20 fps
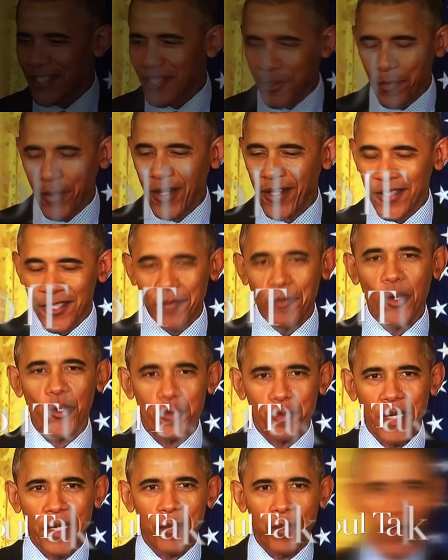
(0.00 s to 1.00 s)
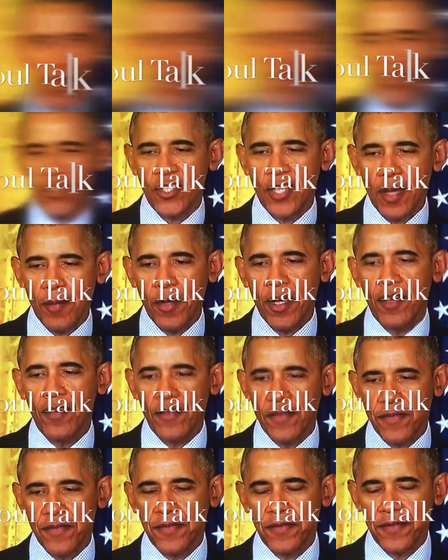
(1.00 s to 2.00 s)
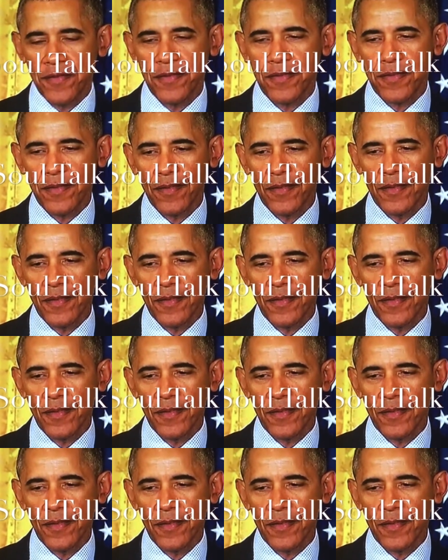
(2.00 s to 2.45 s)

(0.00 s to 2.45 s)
experience of most people. Some of